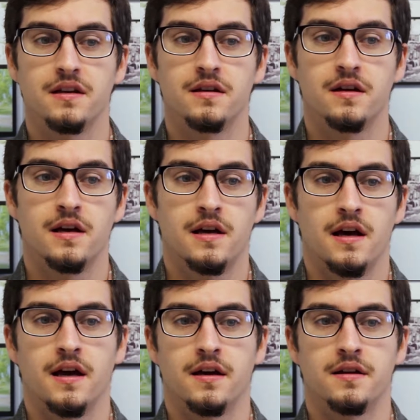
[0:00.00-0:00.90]

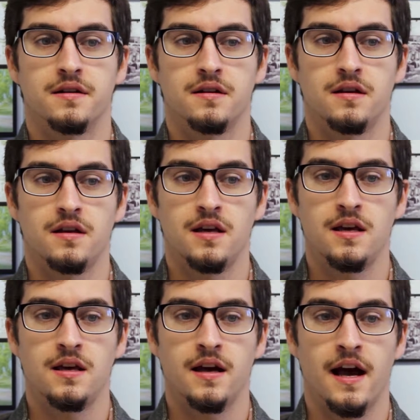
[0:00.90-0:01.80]
and
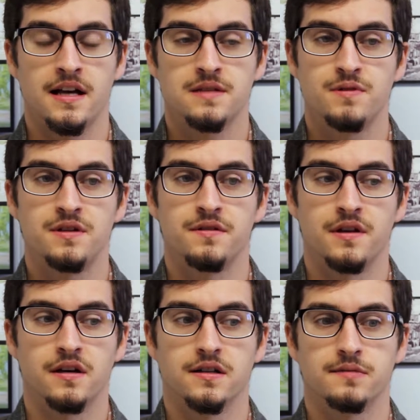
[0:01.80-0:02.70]
he asked me during the
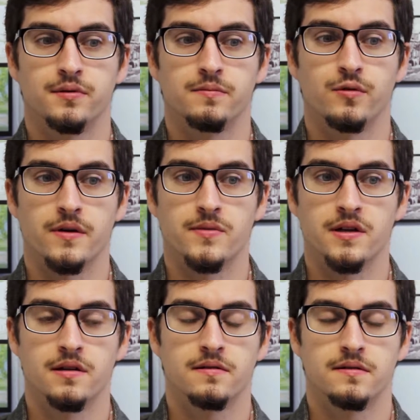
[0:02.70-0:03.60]
gospel appointment,